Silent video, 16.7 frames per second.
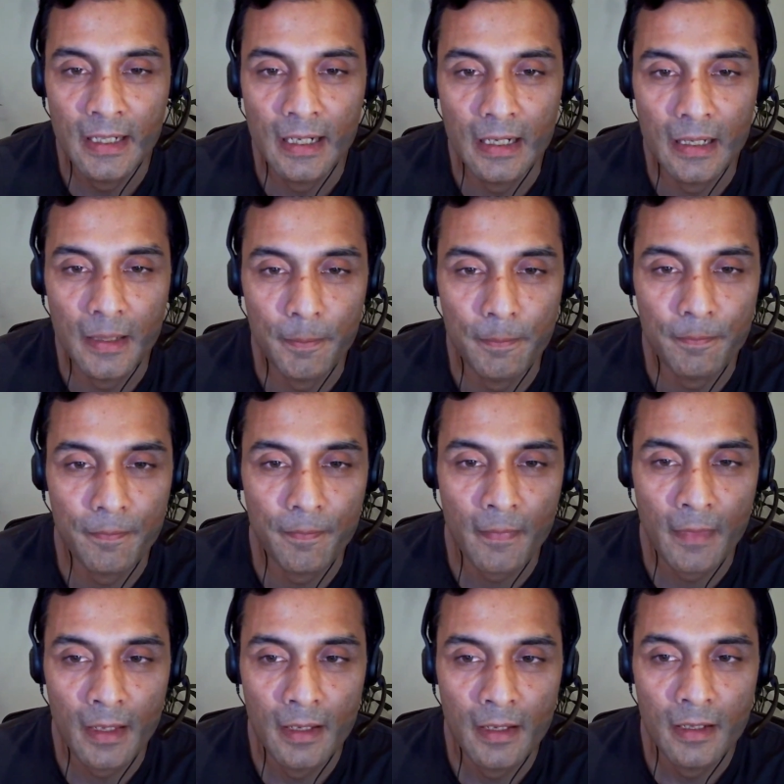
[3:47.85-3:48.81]

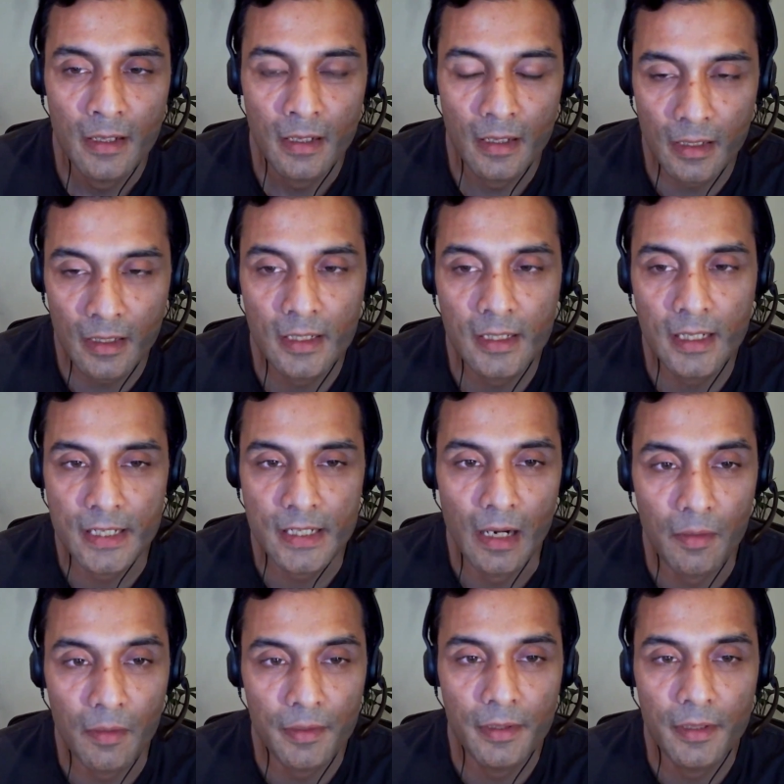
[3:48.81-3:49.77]
cut
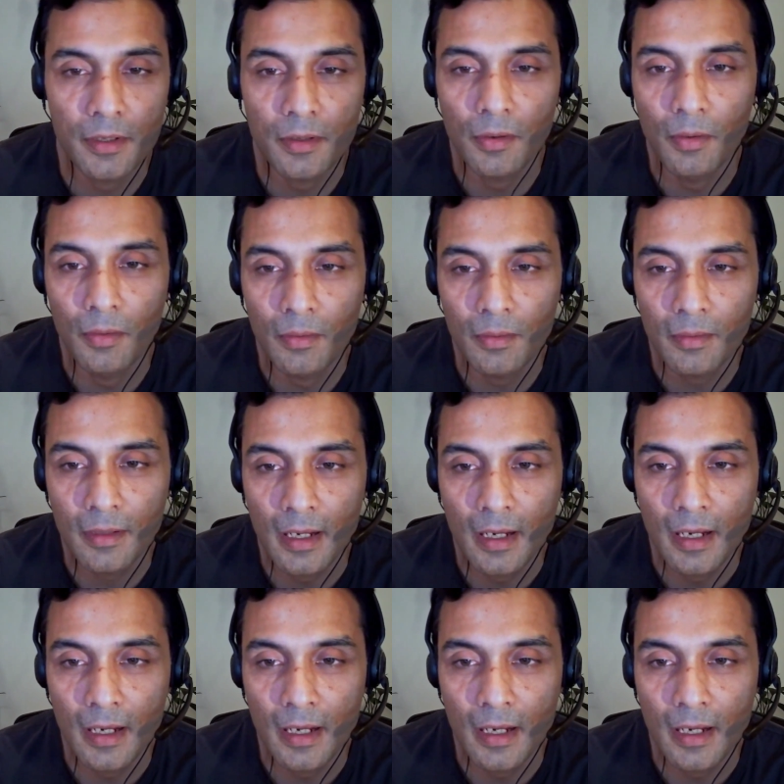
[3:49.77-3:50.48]
out in the role.